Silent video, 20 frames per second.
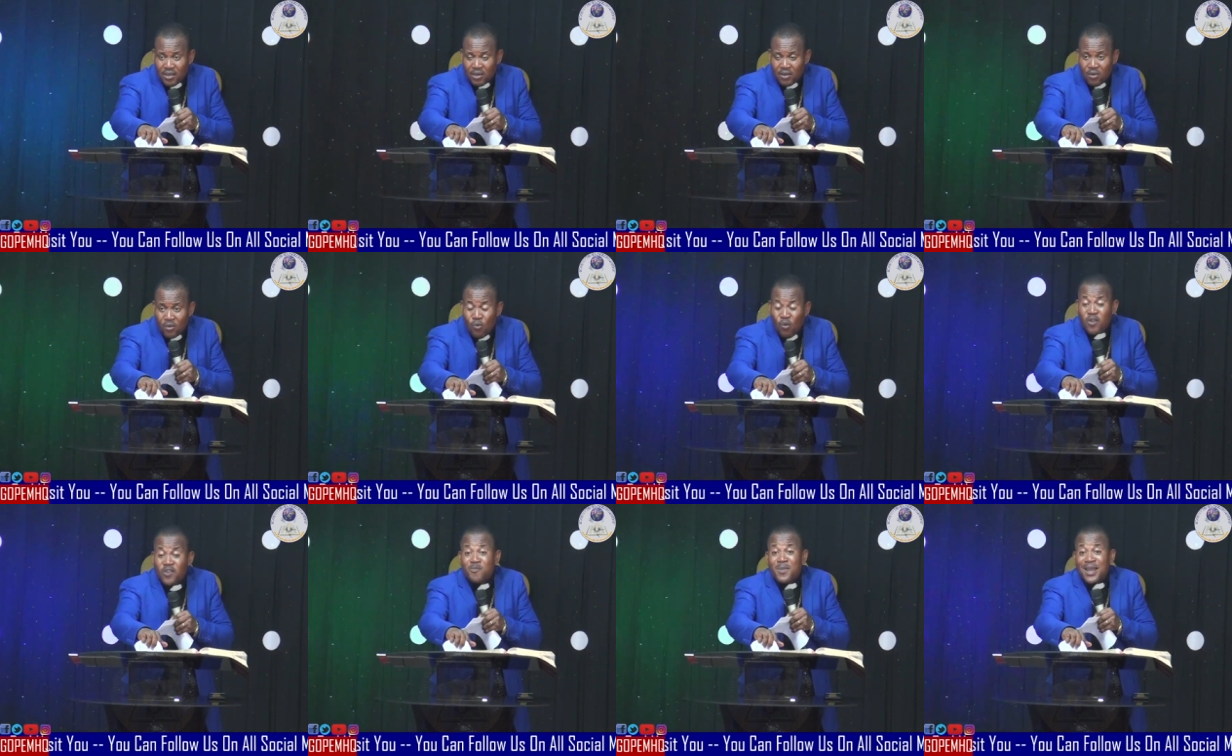
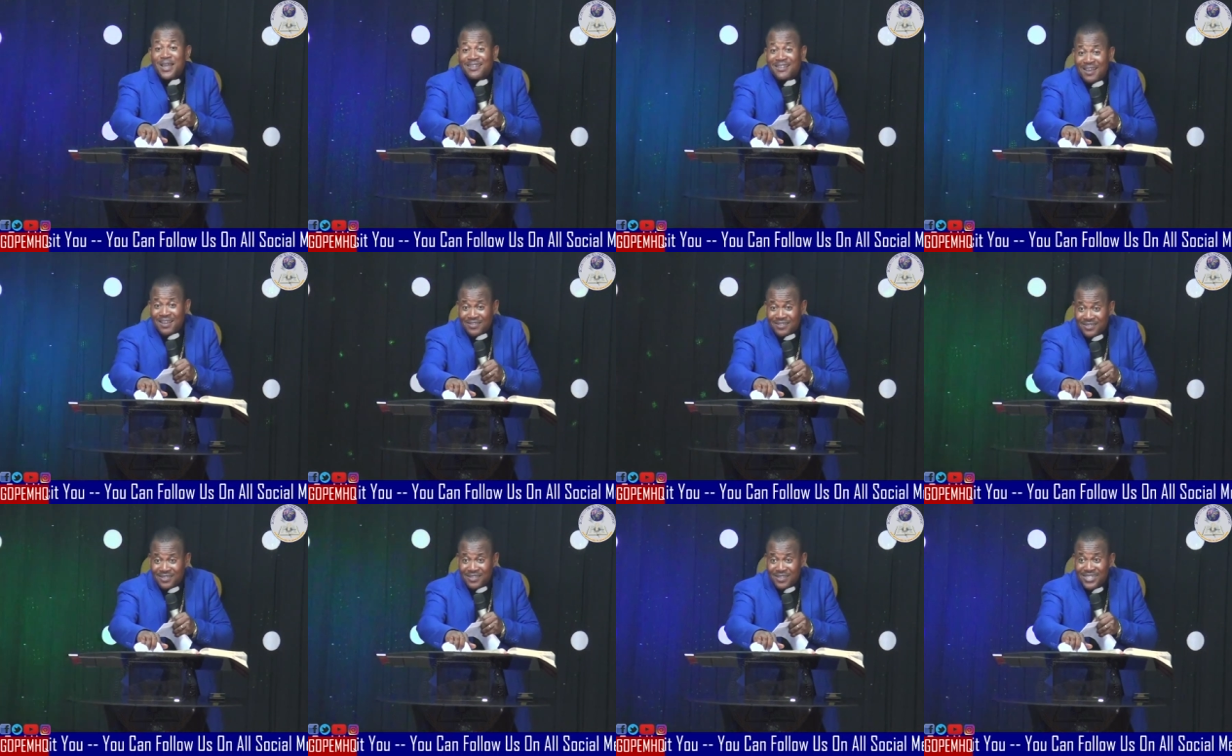What
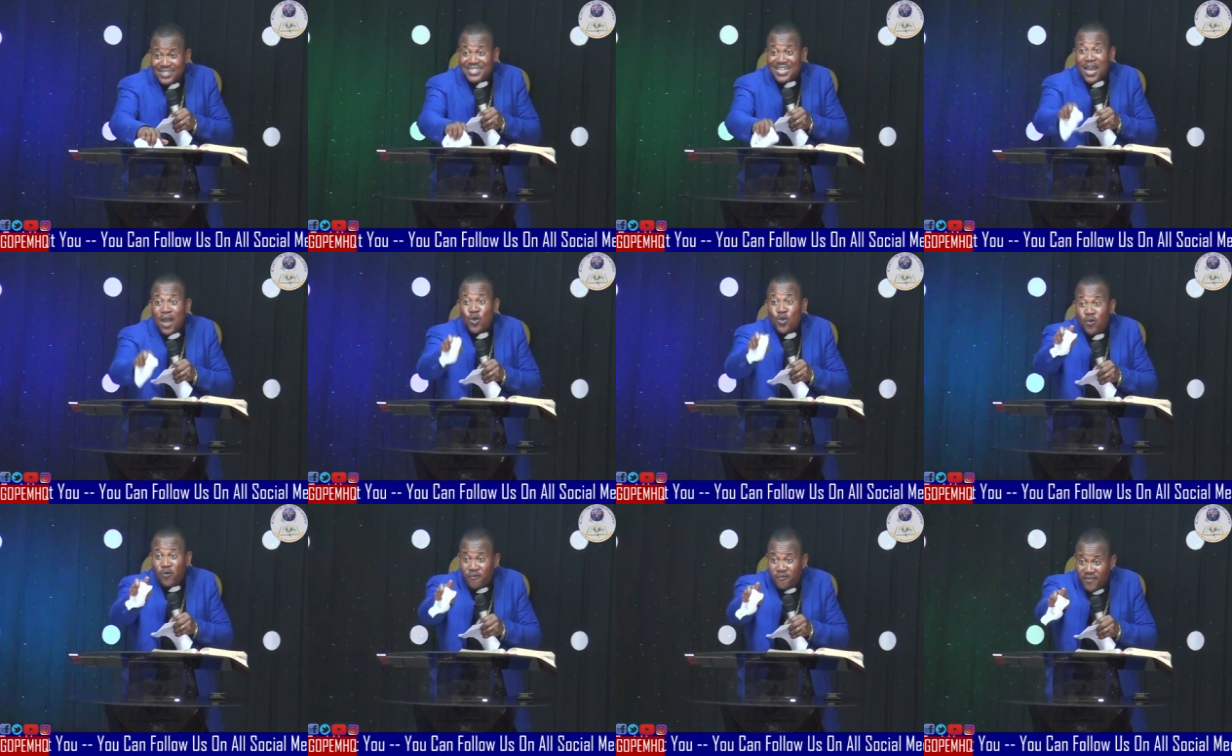matters is how
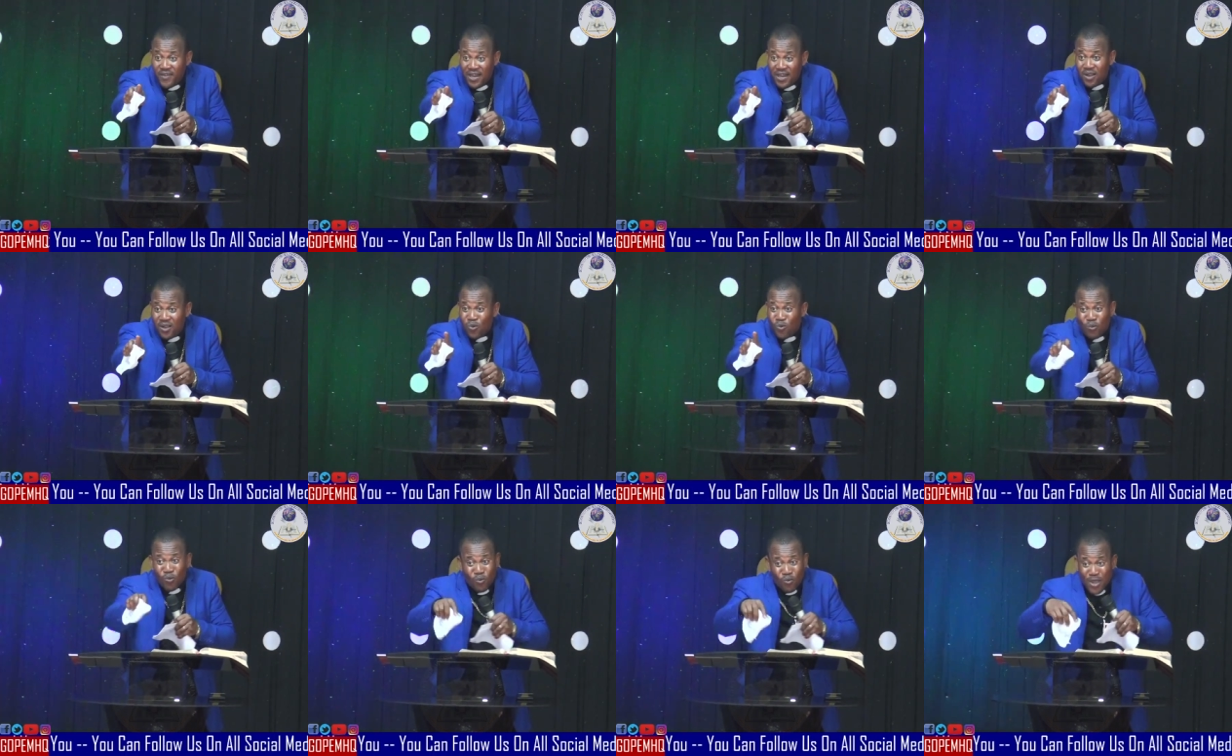you feel
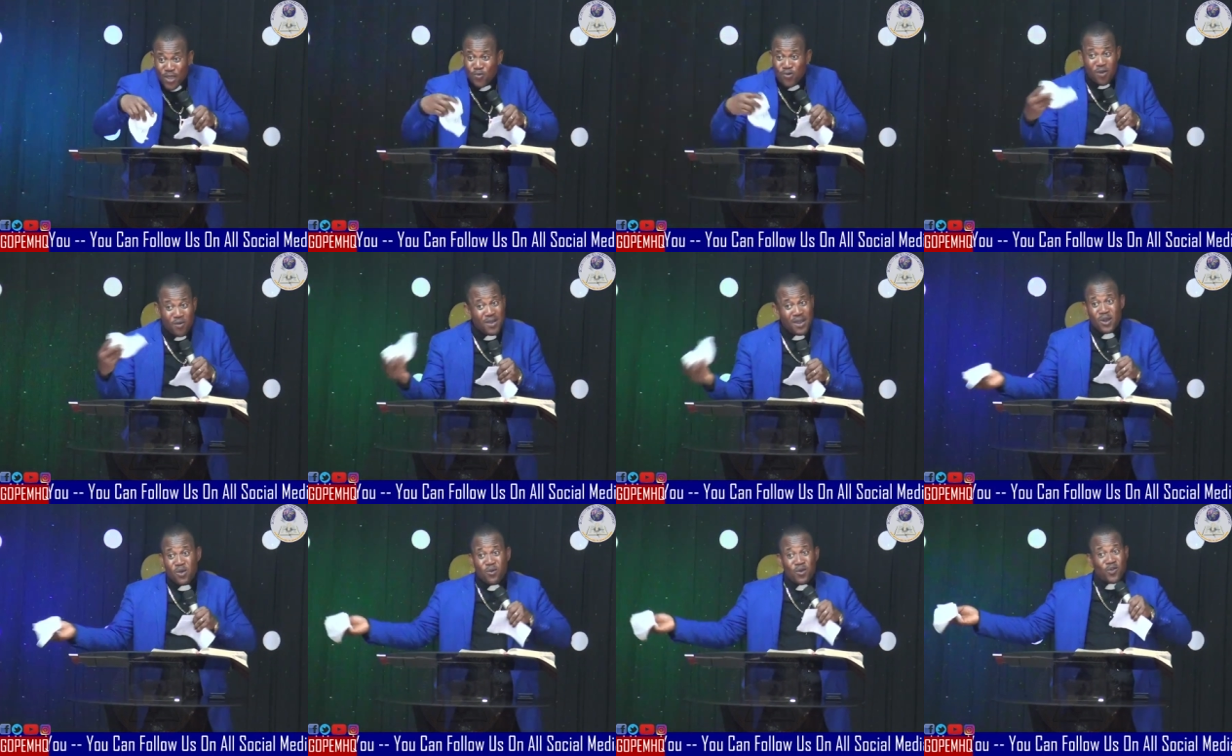when you are
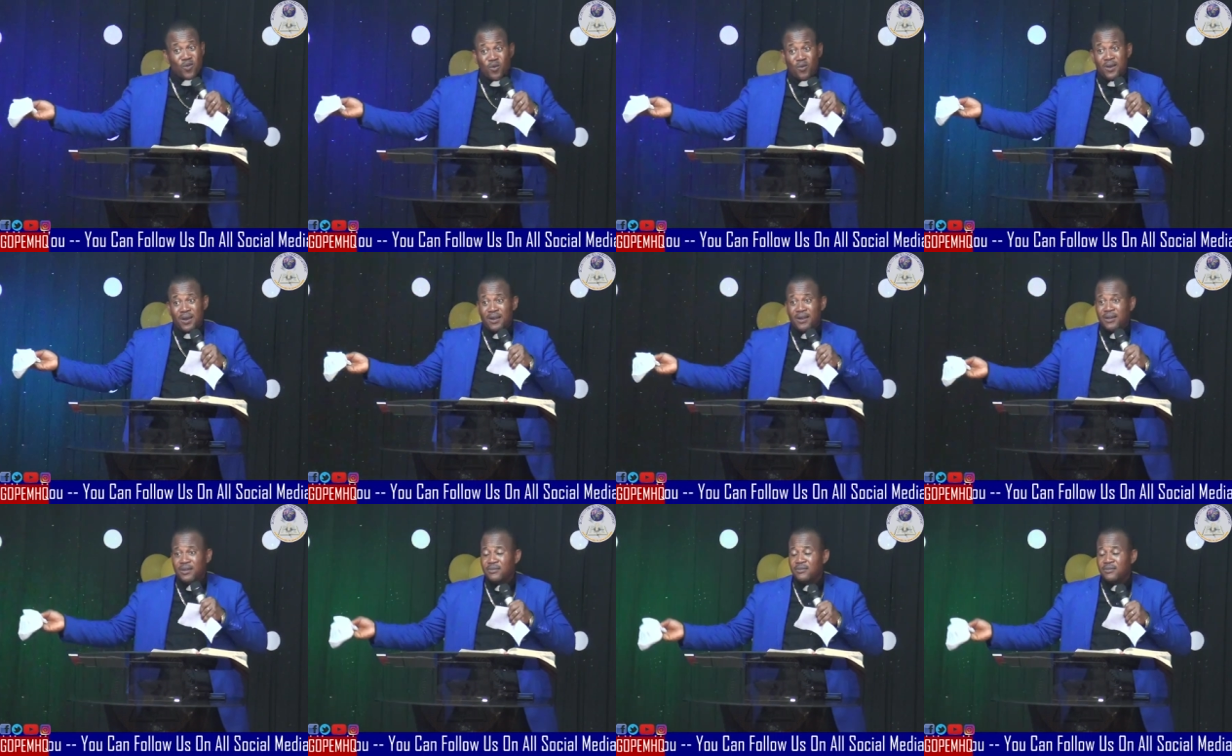wearing what you're wearing.